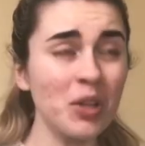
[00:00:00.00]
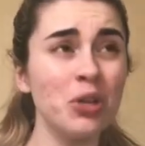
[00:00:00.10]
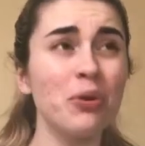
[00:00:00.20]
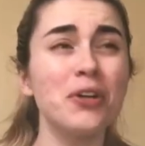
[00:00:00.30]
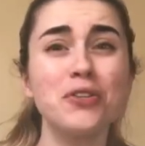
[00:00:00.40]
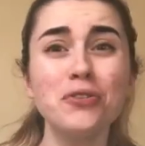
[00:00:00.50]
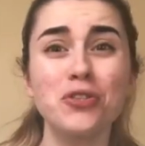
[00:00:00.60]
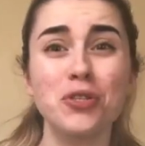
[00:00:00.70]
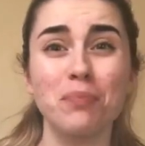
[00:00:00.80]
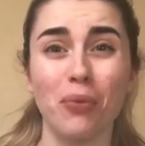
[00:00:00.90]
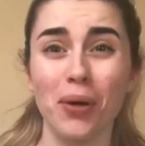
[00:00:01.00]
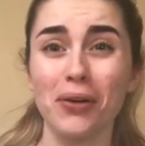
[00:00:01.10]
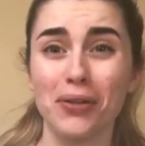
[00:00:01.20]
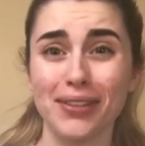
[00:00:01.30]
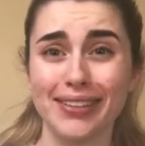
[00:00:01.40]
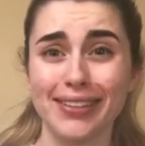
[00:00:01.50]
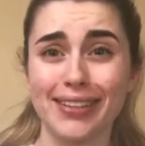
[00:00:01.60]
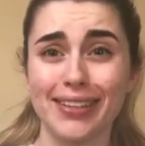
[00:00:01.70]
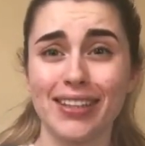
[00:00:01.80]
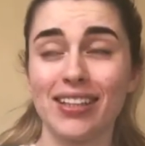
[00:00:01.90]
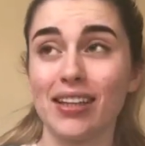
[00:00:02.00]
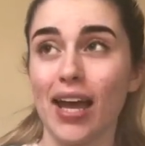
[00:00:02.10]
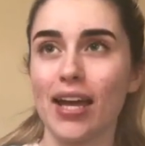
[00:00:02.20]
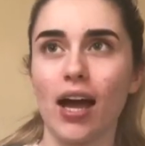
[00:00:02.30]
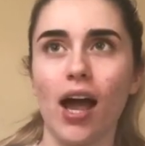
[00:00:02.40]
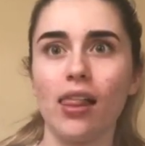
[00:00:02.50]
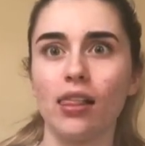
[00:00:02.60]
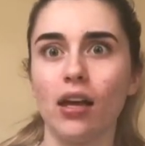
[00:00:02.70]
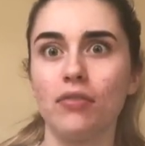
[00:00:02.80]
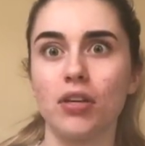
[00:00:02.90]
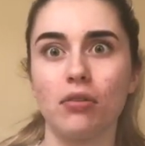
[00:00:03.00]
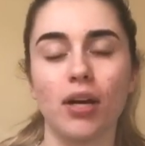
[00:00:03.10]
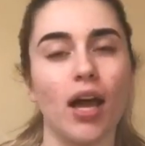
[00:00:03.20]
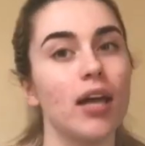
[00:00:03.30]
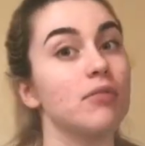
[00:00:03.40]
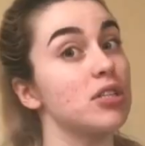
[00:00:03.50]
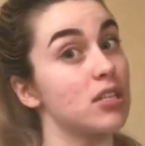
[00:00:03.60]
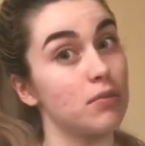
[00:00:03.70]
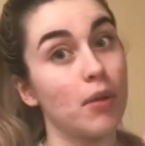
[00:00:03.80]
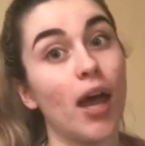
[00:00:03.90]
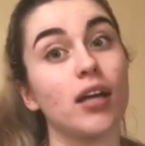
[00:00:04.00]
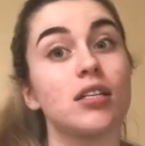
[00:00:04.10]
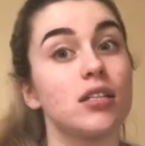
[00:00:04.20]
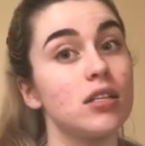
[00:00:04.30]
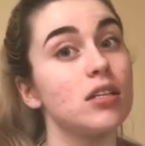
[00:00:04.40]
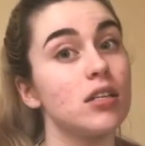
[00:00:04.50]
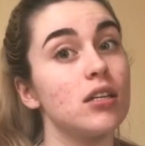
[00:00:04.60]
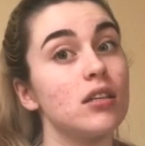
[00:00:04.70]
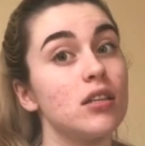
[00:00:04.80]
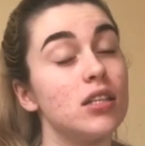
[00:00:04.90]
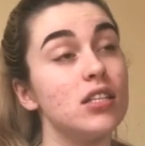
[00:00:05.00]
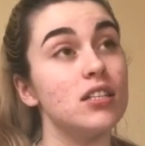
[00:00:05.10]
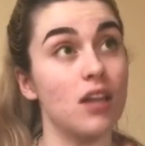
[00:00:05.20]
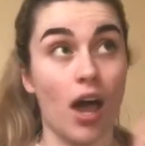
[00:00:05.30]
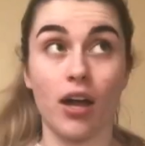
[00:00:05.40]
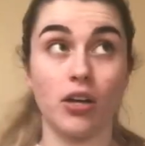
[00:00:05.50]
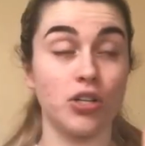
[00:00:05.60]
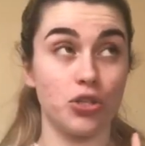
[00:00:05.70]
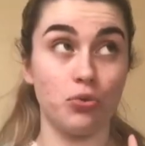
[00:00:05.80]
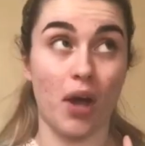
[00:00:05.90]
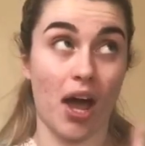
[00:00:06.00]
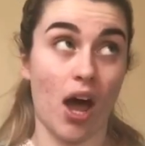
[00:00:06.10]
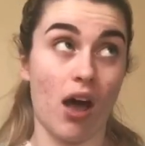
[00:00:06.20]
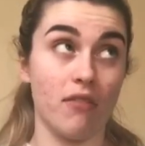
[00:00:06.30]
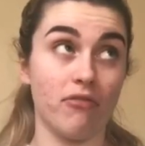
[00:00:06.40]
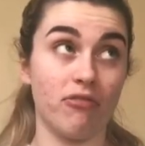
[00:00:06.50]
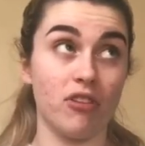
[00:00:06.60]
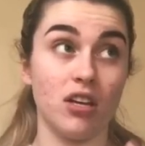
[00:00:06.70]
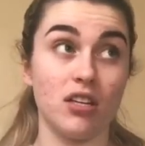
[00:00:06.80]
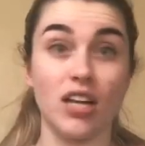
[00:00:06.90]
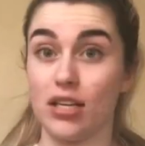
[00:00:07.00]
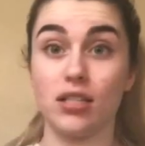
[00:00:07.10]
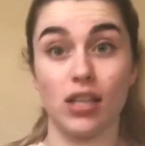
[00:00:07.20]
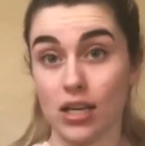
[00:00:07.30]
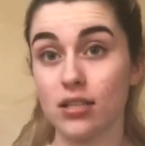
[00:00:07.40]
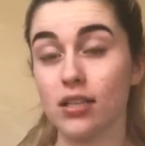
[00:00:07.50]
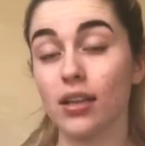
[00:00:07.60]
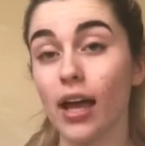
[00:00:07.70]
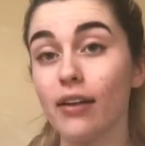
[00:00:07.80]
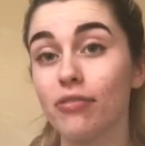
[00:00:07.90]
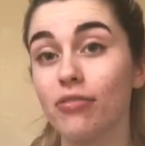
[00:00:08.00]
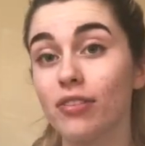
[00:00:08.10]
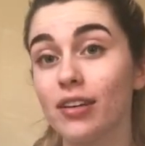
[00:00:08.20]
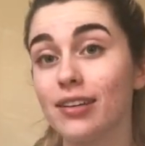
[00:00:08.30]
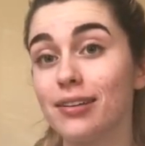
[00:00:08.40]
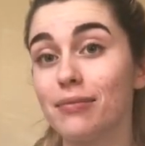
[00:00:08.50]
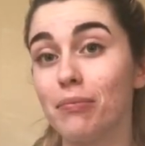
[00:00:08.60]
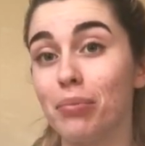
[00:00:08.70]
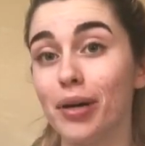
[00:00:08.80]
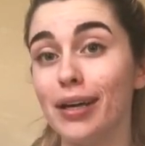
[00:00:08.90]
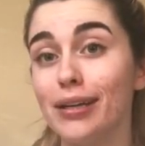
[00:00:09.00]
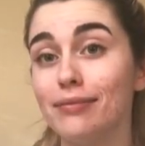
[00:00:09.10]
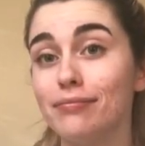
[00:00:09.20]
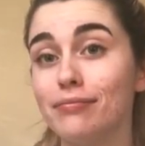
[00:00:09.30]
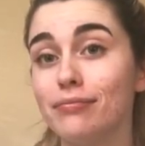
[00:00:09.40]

You're also spoiled. Like, I love you and I respect the desire to have nice things in life, but